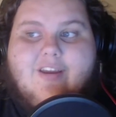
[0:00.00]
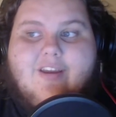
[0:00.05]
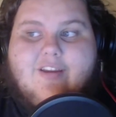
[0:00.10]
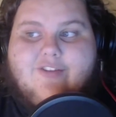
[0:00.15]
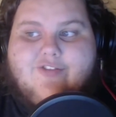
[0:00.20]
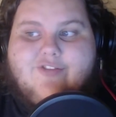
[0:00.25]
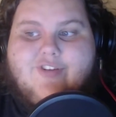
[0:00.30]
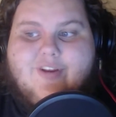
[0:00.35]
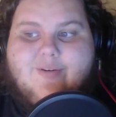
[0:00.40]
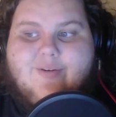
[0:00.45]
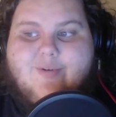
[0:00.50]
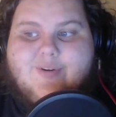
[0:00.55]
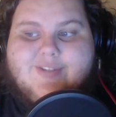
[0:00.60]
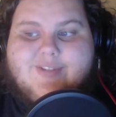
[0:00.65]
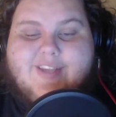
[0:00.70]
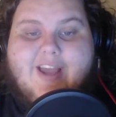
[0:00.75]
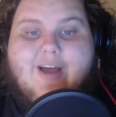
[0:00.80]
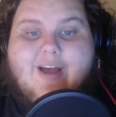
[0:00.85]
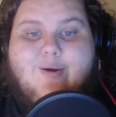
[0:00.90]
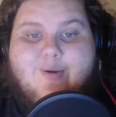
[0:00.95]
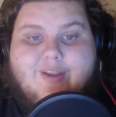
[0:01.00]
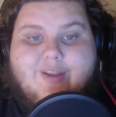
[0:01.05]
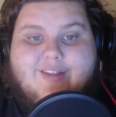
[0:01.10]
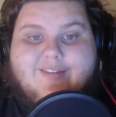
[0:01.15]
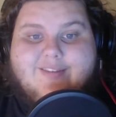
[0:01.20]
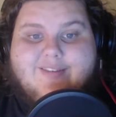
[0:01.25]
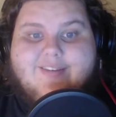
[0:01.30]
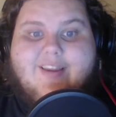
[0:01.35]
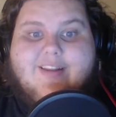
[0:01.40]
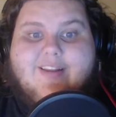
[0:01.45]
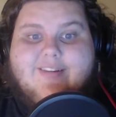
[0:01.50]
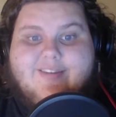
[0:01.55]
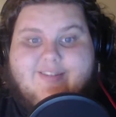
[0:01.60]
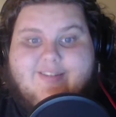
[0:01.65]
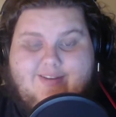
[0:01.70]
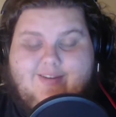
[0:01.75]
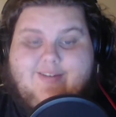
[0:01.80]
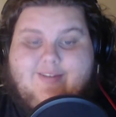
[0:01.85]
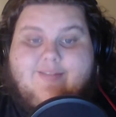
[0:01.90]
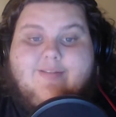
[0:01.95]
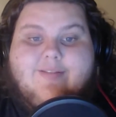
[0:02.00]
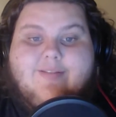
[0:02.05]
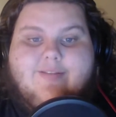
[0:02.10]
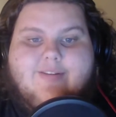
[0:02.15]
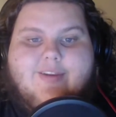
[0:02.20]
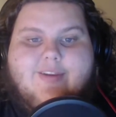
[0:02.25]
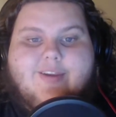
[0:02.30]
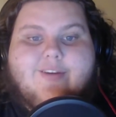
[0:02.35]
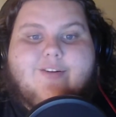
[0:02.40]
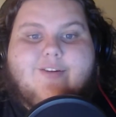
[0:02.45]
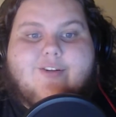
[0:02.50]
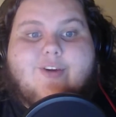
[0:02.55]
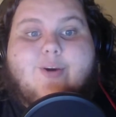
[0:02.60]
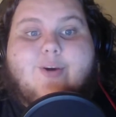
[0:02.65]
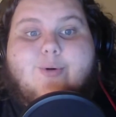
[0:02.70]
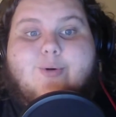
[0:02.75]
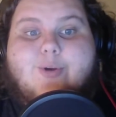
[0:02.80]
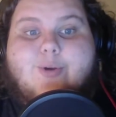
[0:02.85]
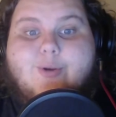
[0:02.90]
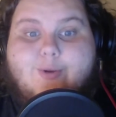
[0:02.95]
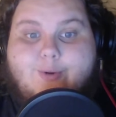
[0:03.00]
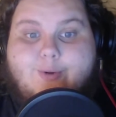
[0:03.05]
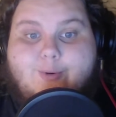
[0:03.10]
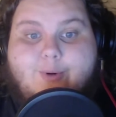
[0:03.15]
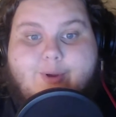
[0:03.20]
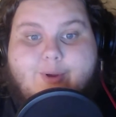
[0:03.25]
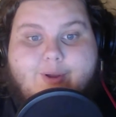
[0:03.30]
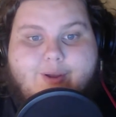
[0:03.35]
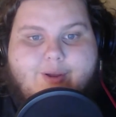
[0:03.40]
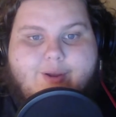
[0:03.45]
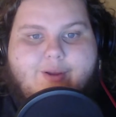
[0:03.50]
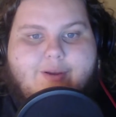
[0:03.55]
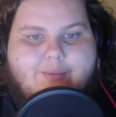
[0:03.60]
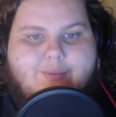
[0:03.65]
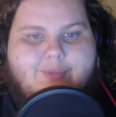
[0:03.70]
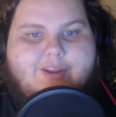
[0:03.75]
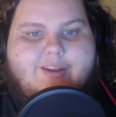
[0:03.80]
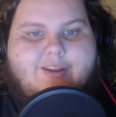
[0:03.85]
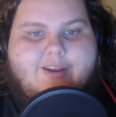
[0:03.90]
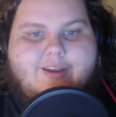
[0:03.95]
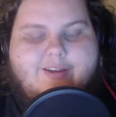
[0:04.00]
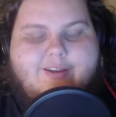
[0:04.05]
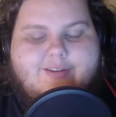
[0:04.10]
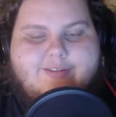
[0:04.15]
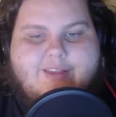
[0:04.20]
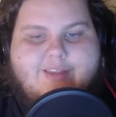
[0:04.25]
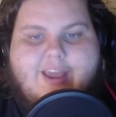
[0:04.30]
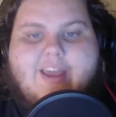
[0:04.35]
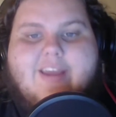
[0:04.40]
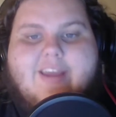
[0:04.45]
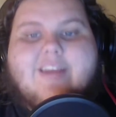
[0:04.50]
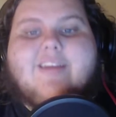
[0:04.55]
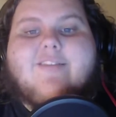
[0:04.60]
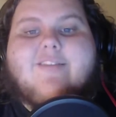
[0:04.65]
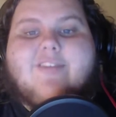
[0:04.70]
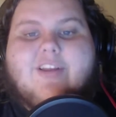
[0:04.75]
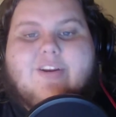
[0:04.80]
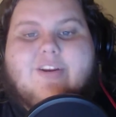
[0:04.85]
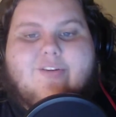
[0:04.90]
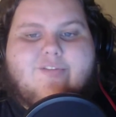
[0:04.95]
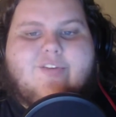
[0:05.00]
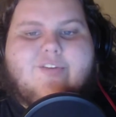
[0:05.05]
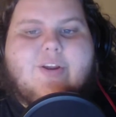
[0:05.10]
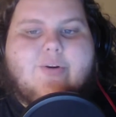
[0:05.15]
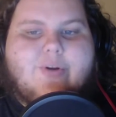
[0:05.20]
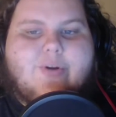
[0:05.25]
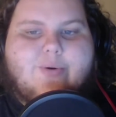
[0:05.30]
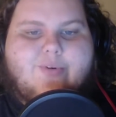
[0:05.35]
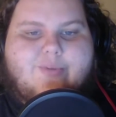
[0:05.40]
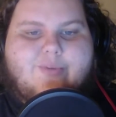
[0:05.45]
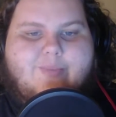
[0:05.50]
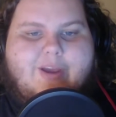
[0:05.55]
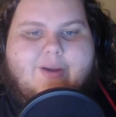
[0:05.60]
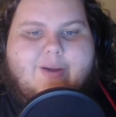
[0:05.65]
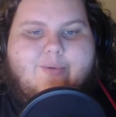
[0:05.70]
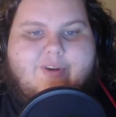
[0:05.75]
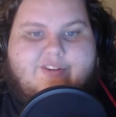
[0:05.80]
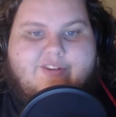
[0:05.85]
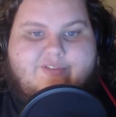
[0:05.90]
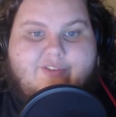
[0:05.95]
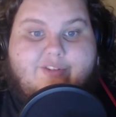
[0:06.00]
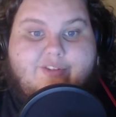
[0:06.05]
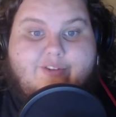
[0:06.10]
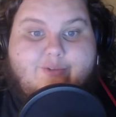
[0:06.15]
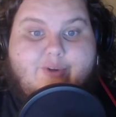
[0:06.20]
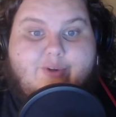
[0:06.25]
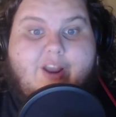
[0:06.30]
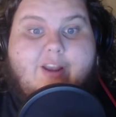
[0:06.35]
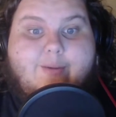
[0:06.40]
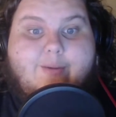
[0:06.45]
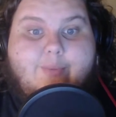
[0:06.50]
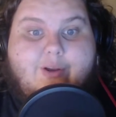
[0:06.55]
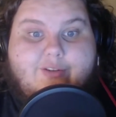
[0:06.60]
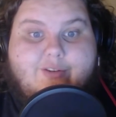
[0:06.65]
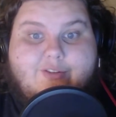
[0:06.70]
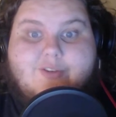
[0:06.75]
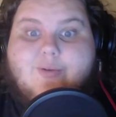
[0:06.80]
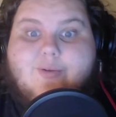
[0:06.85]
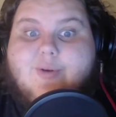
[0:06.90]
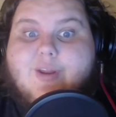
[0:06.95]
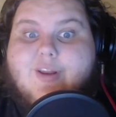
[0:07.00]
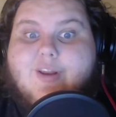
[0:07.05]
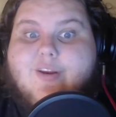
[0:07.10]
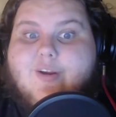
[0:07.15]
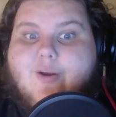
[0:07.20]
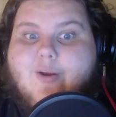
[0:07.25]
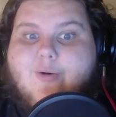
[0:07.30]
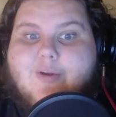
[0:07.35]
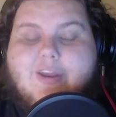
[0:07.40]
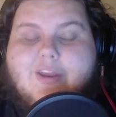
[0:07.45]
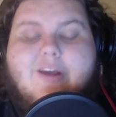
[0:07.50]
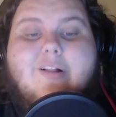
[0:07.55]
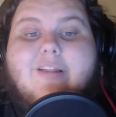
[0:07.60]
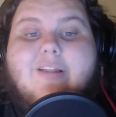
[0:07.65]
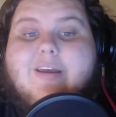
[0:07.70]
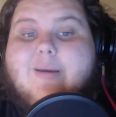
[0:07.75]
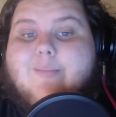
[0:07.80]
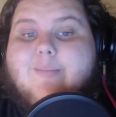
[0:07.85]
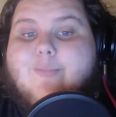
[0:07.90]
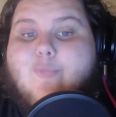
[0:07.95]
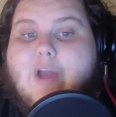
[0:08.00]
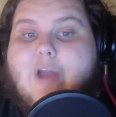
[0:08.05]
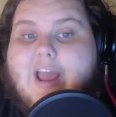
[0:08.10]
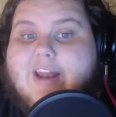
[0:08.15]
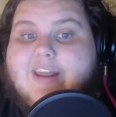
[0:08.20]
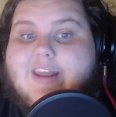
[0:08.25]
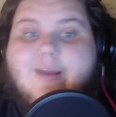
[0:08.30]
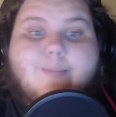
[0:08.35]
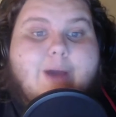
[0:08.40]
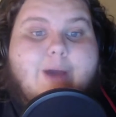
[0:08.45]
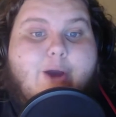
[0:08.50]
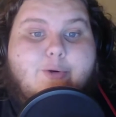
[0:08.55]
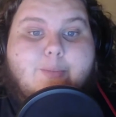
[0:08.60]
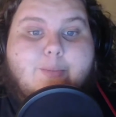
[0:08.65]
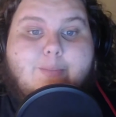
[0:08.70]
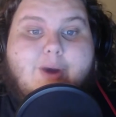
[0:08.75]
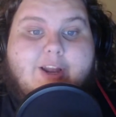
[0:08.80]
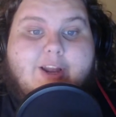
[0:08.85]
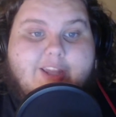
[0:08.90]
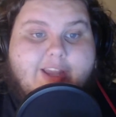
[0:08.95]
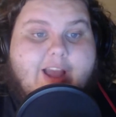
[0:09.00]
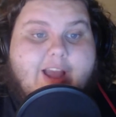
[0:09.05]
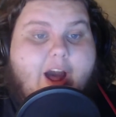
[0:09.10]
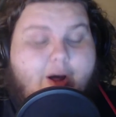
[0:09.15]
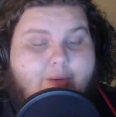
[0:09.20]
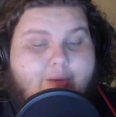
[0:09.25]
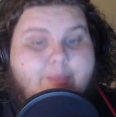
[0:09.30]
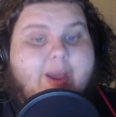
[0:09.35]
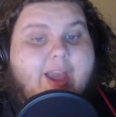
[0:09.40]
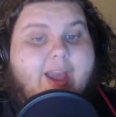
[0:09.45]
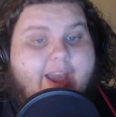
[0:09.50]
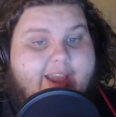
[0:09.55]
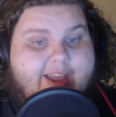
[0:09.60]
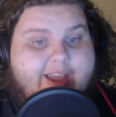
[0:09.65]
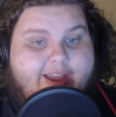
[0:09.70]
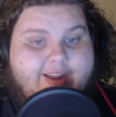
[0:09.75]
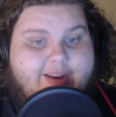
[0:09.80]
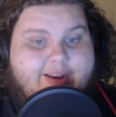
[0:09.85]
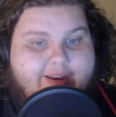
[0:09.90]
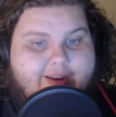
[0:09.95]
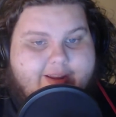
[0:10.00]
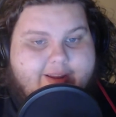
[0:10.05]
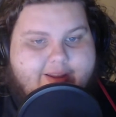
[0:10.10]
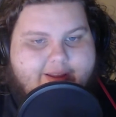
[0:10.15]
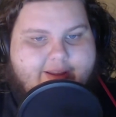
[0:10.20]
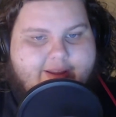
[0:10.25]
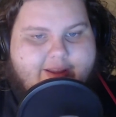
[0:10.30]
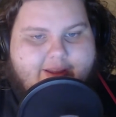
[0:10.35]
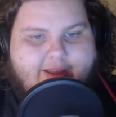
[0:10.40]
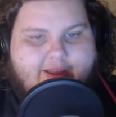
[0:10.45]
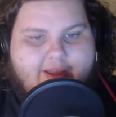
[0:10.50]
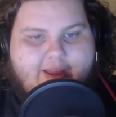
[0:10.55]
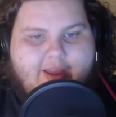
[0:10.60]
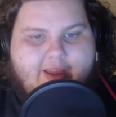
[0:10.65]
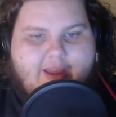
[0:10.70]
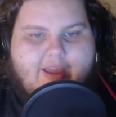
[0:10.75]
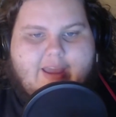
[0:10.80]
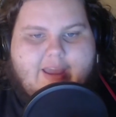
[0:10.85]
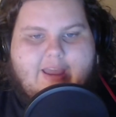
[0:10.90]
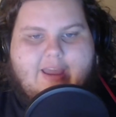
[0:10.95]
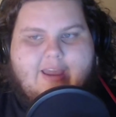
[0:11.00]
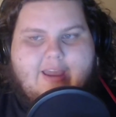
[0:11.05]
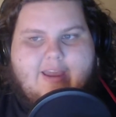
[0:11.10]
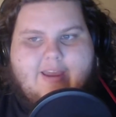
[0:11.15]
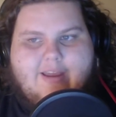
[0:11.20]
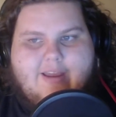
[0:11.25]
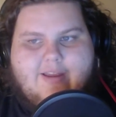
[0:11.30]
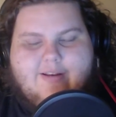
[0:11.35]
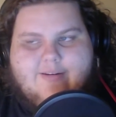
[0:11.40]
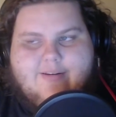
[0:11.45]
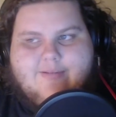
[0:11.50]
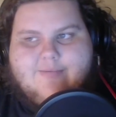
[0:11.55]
General Tao gets sent to kill Goku because, hey, he's interfering with my quest for the Dragon Balls, you need to go kill him, any amount of money, I'll pay it. And